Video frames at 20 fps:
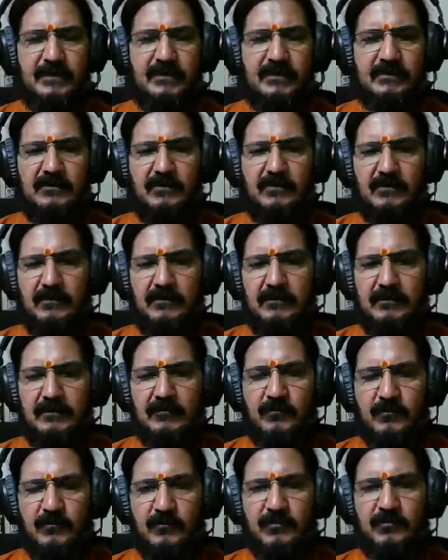your
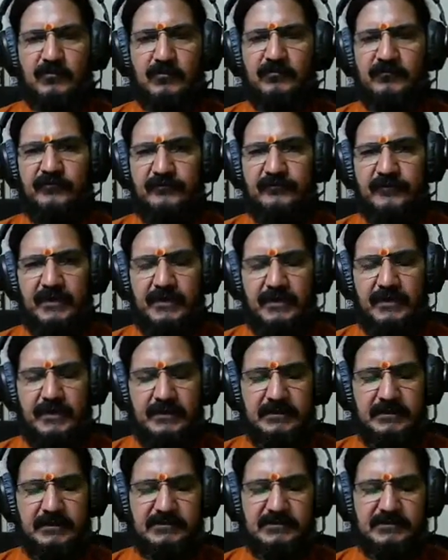Ubuntu
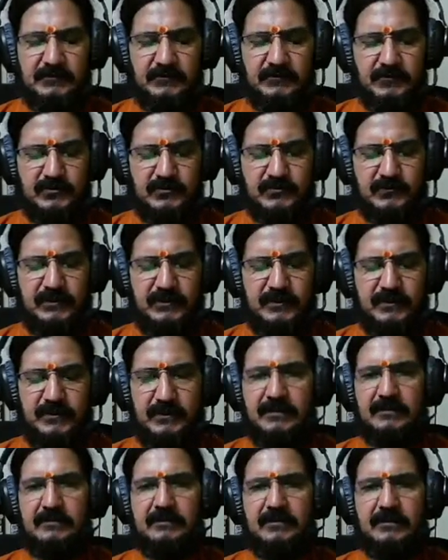variants,
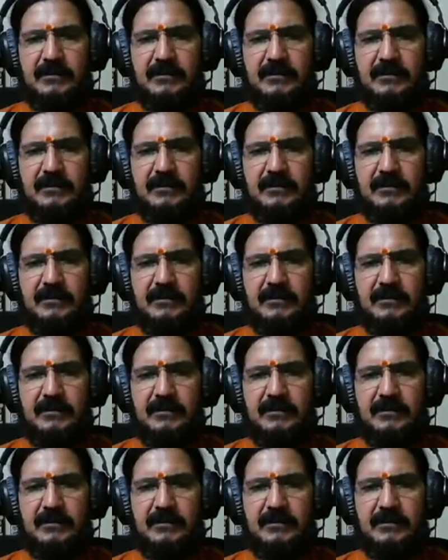usually the